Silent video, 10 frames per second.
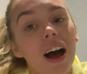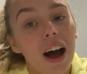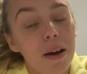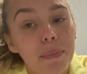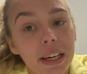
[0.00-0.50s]

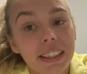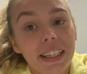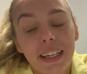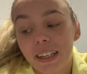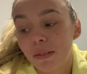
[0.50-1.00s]
I'm
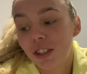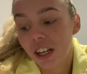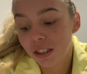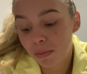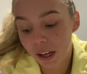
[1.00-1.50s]
basically
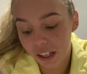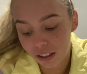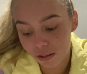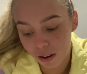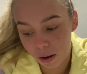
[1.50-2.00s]
changing
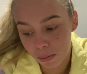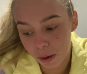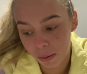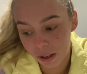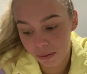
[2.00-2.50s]
base from
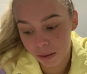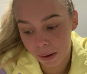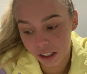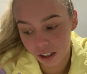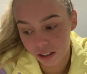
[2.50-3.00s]
Birmingham to
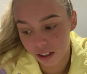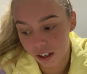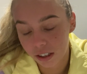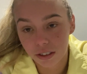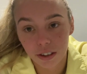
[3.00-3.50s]

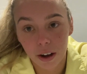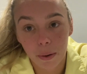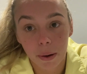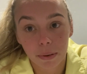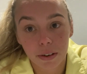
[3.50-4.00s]
Manchester, so
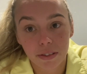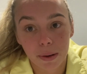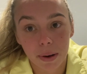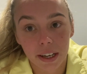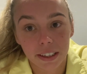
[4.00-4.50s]
I'm going to
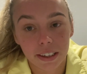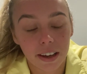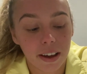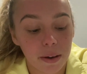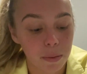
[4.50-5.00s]
film like
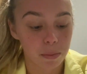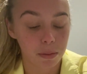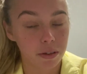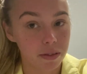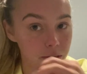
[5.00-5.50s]
a
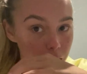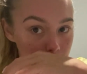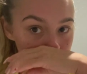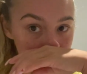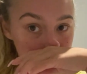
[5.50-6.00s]
moving
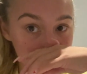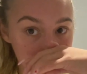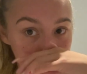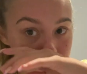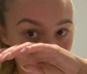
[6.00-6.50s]
vlog. So this is
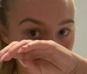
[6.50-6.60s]
like day